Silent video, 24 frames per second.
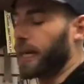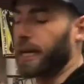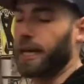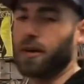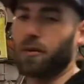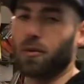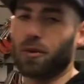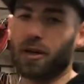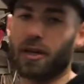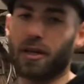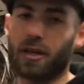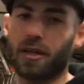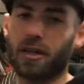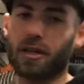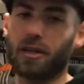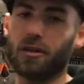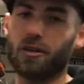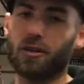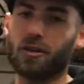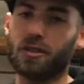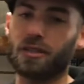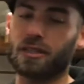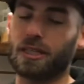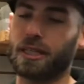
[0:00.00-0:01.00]
down. We're going to
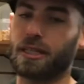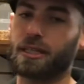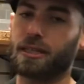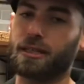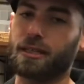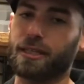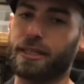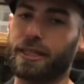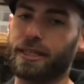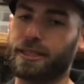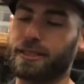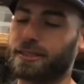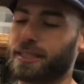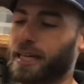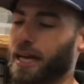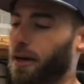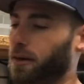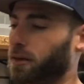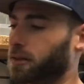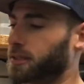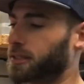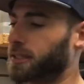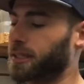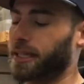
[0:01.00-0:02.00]
use a clean
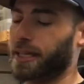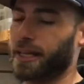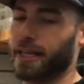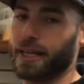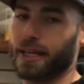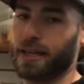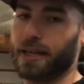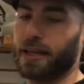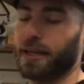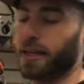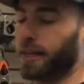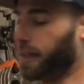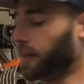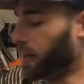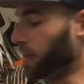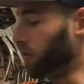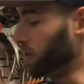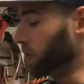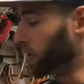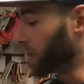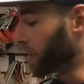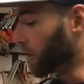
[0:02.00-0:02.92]
towel today. You